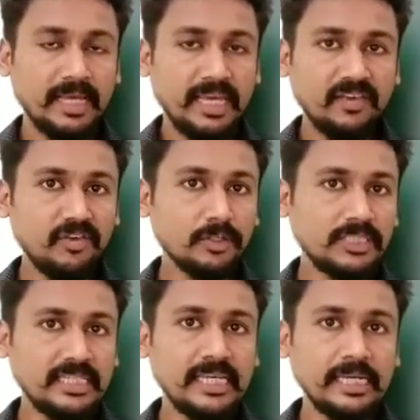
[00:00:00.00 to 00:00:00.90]
If you
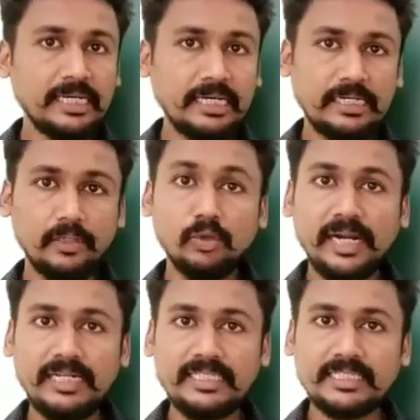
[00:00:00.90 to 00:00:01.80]
see, look
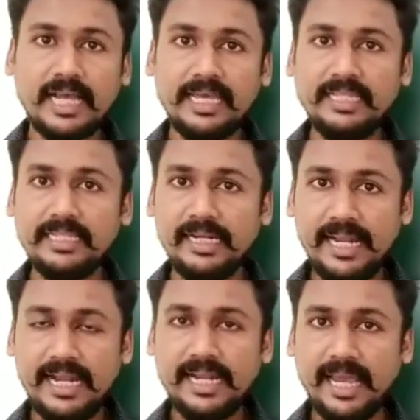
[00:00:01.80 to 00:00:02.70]
at the sky in the
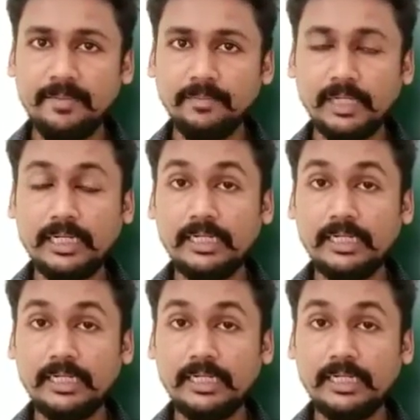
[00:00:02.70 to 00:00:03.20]
daytime,